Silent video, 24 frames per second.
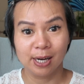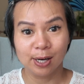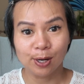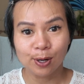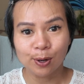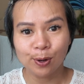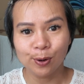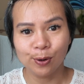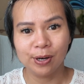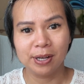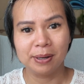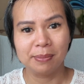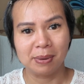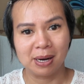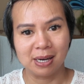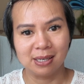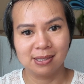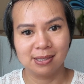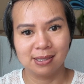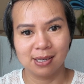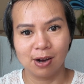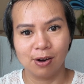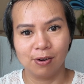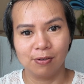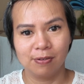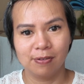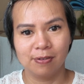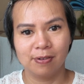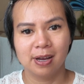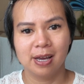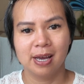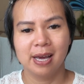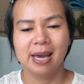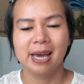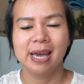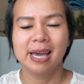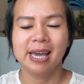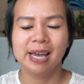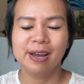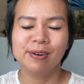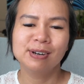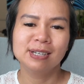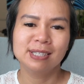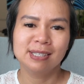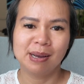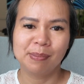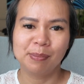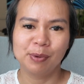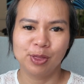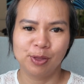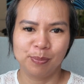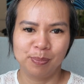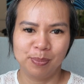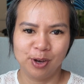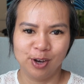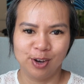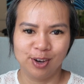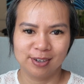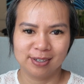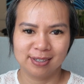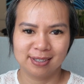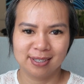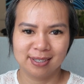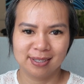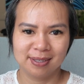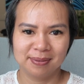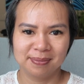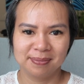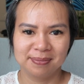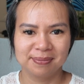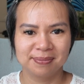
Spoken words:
including myself. Here are some of the perks.